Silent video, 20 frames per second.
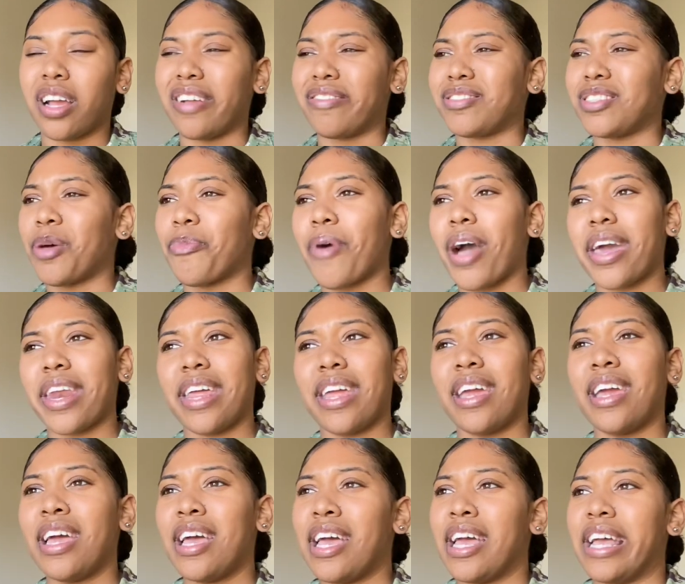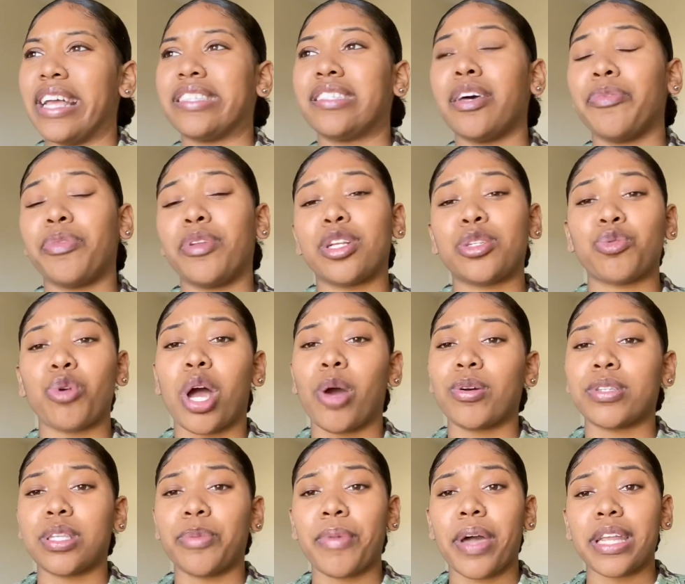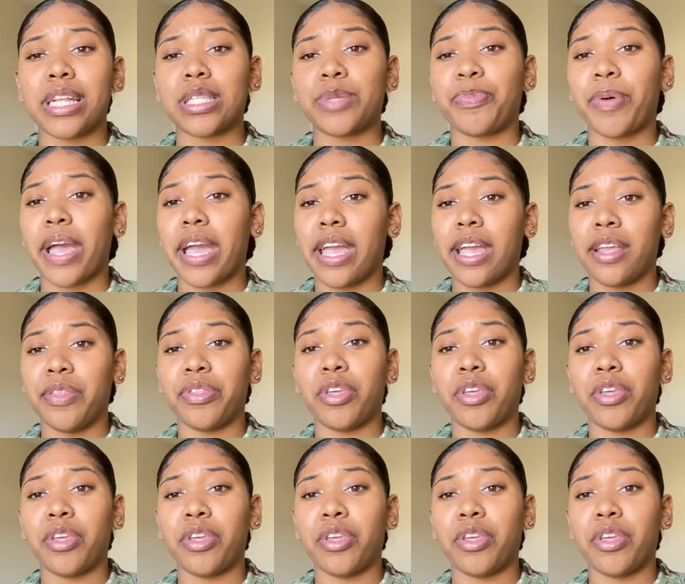If somebody if something is wrong with somebody's pay,